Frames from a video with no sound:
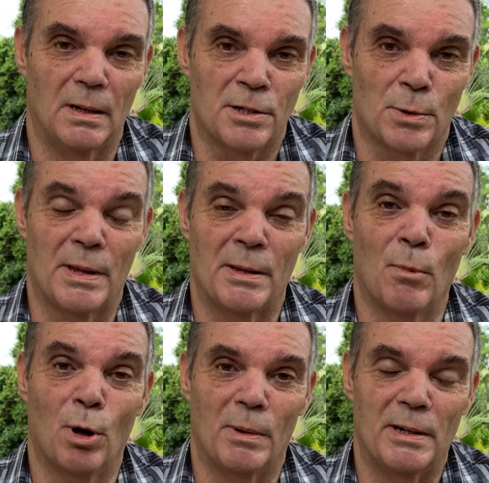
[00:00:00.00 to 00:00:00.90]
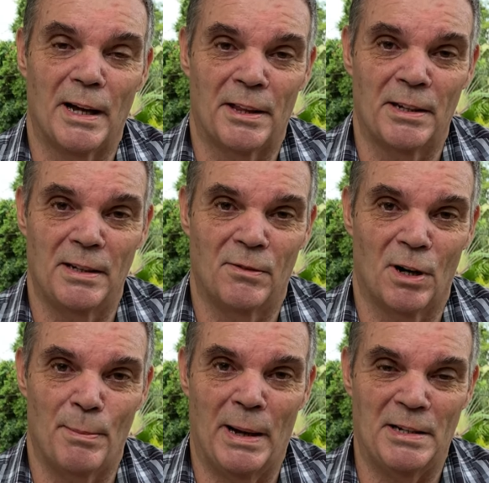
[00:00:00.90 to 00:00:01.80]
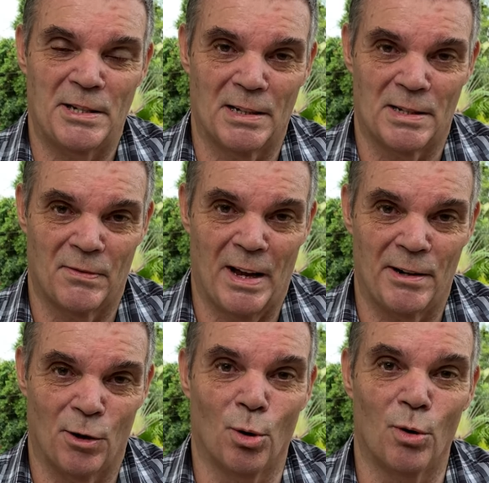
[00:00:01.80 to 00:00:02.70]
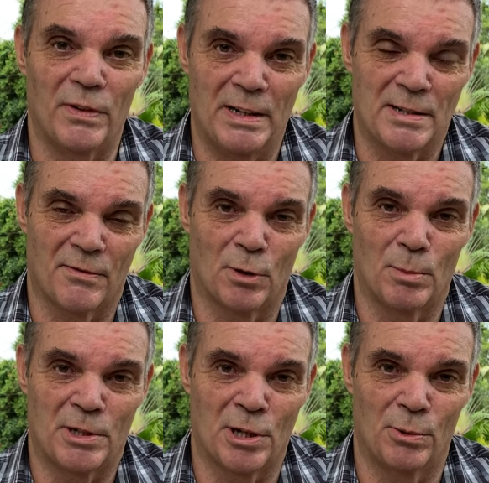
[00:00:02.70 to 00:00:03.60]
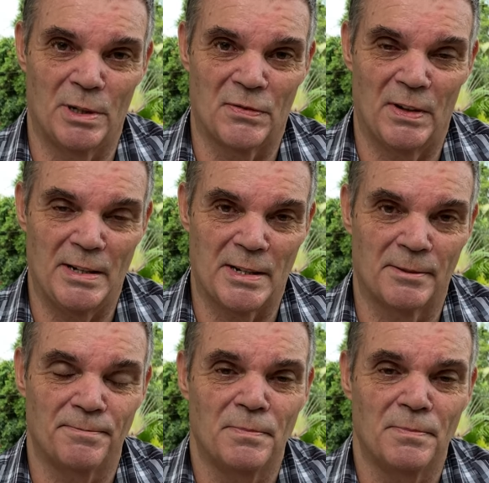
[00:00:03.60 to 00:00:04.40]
So at the moment, I think you've got a better chance of getting an O visa from a tourist visa,